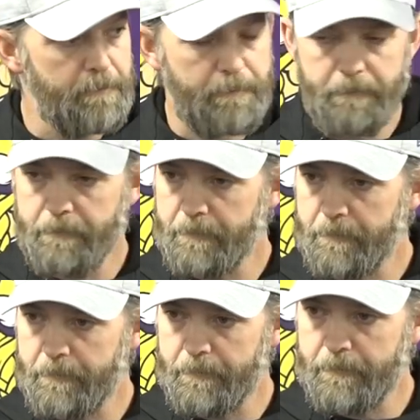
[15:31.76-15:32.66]
Can you get him
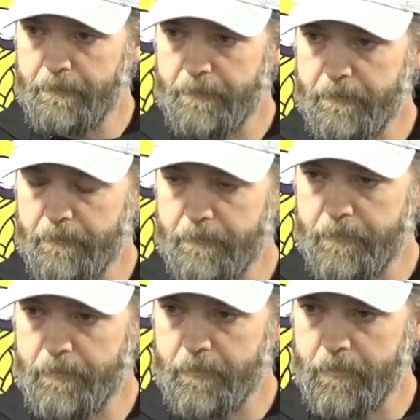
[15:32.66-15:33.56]
to stop stepping
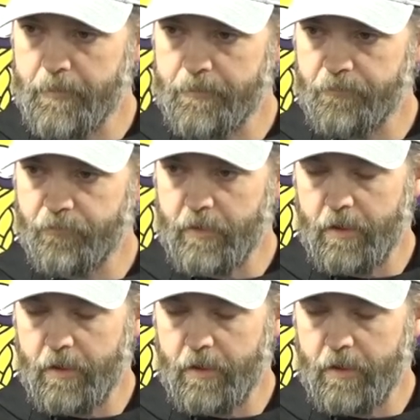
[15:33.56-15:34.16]
on Kirk's feet?